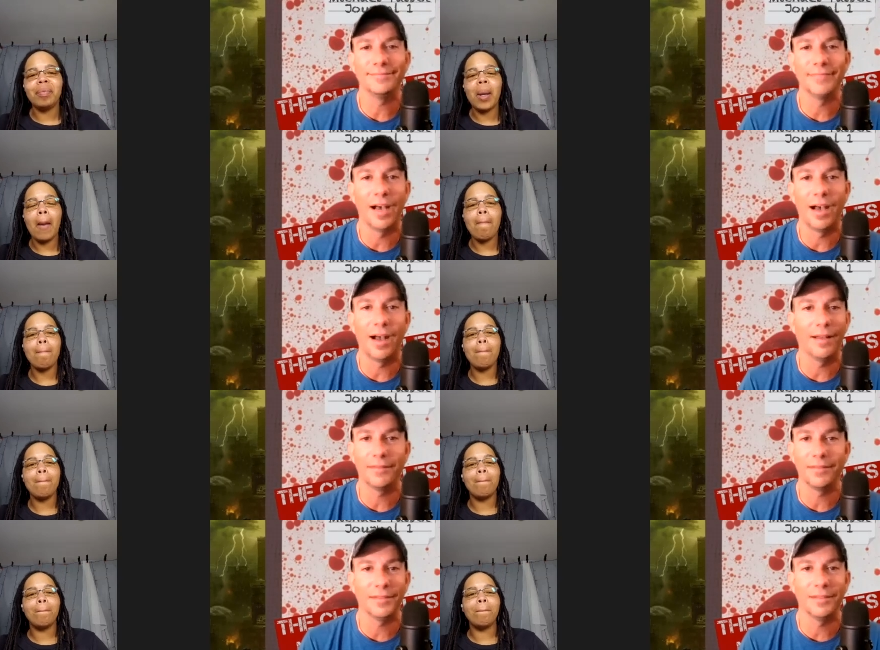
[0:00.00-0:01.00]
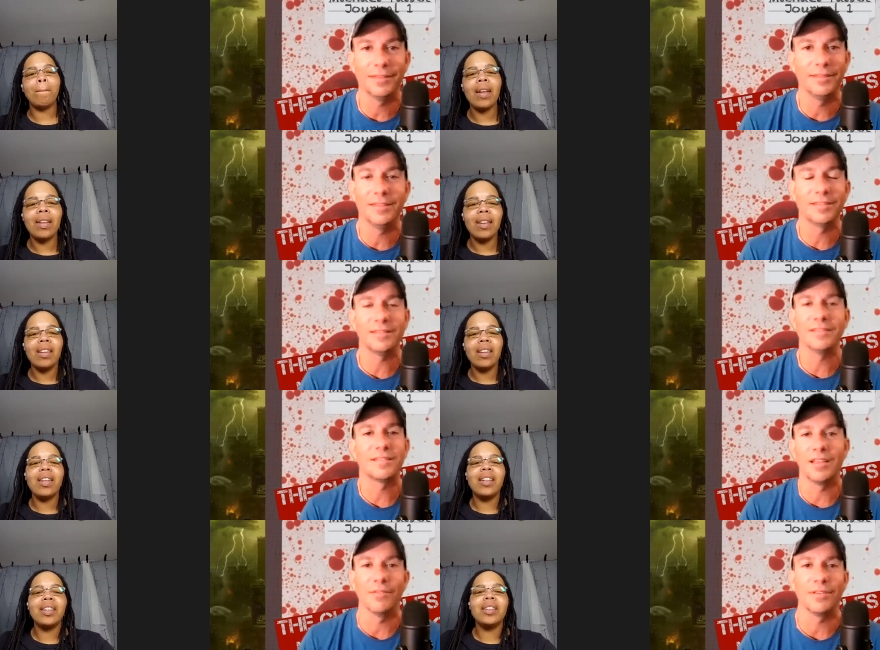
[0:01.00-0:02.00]
Speaker 1: uh the the Dystance
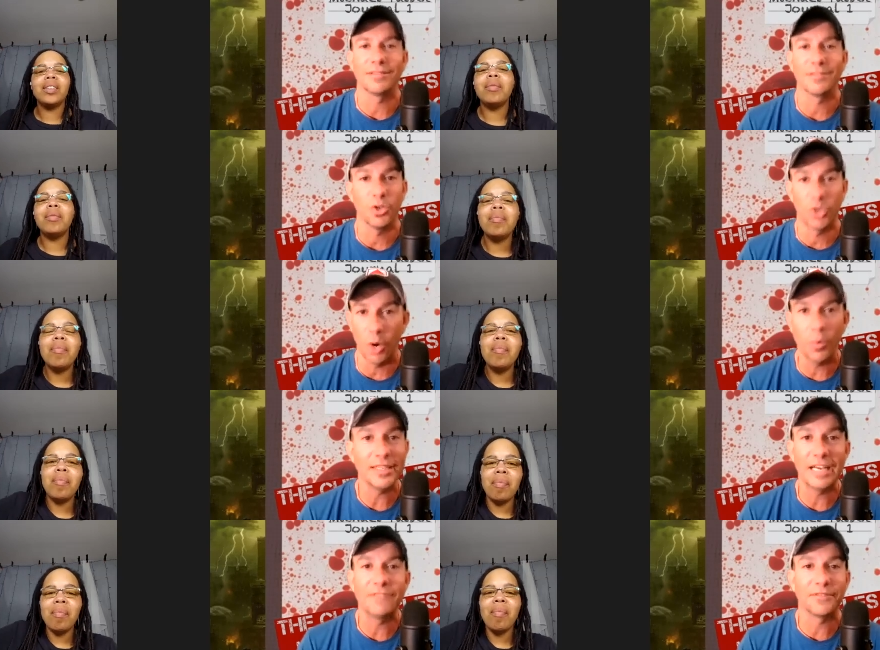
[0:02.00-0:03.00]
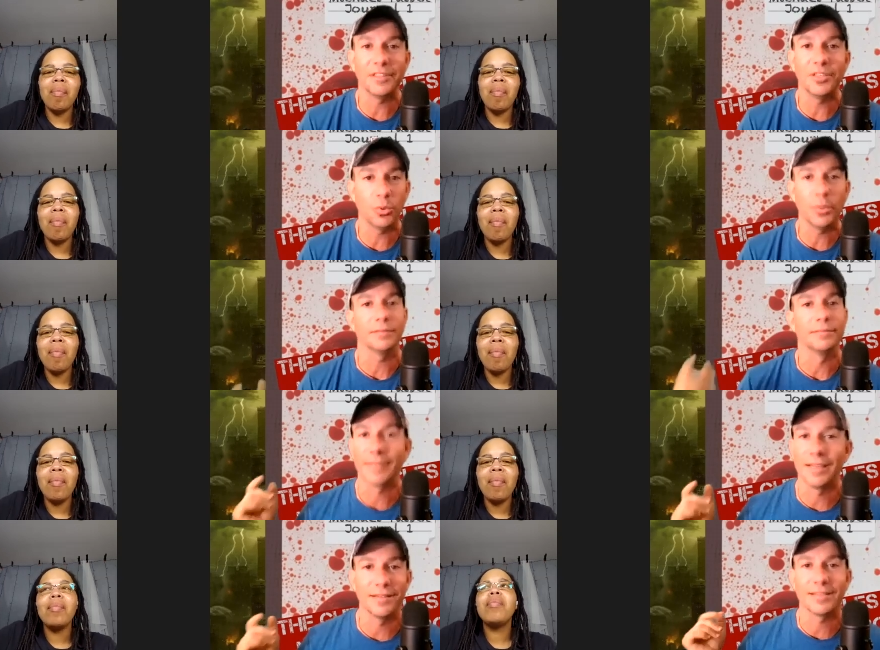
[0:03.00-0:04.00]
series, go and definitely do it
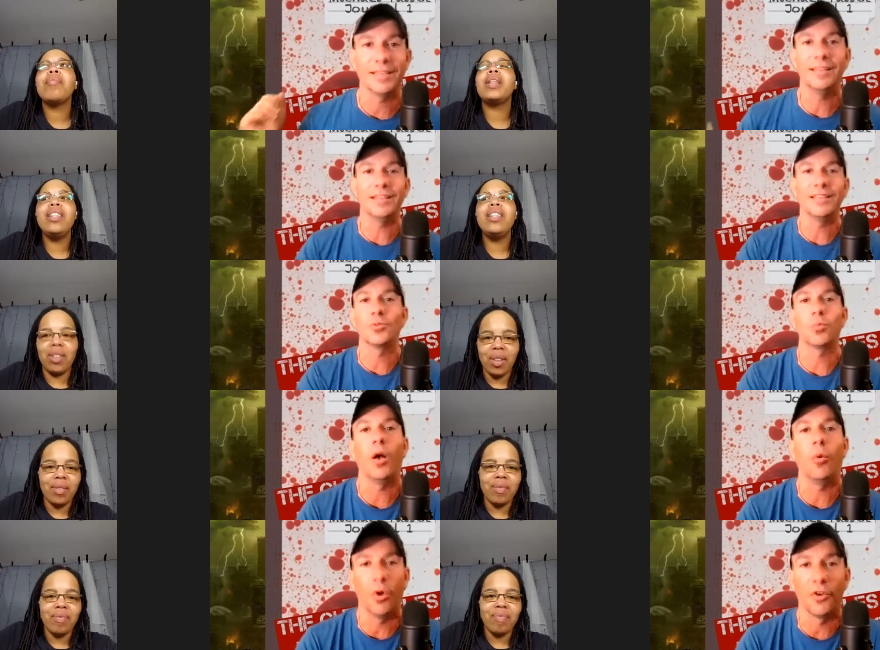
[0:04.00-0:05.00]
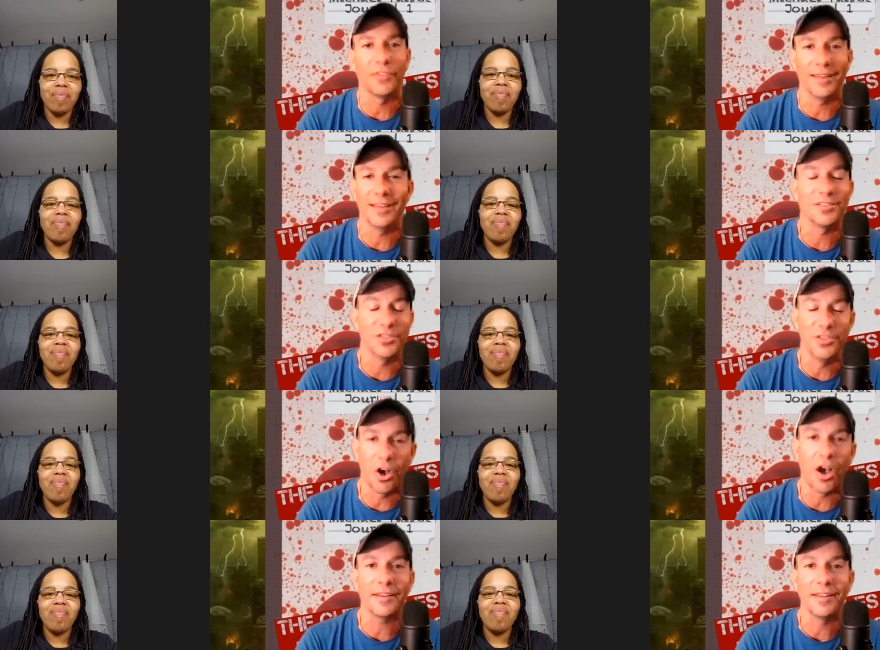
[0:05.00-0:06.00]
because it Please is do. well worth it. It is
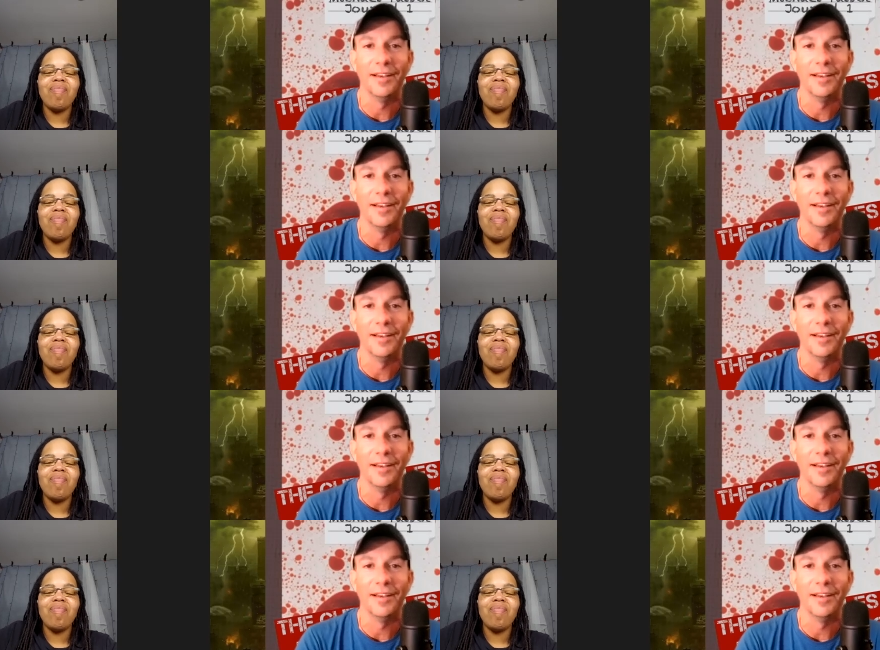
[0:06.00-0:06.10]
not